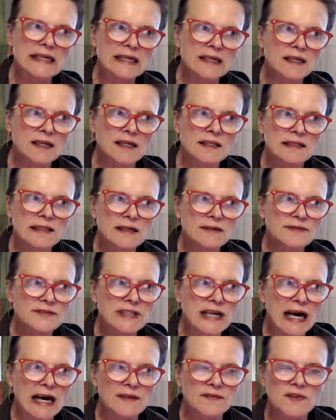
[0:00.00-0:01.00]
And I love
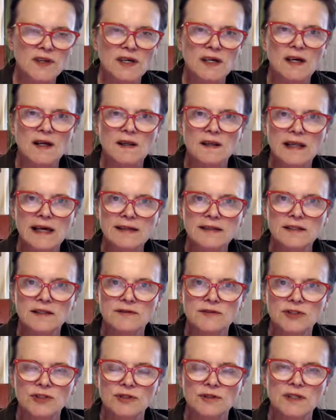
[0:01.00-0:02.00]
that, the collective
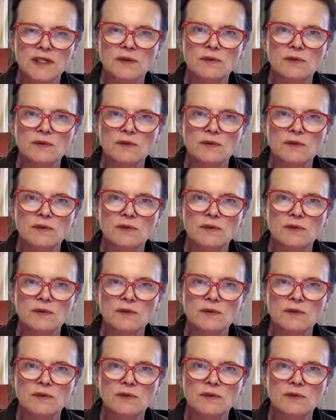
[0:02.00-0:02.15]
journey.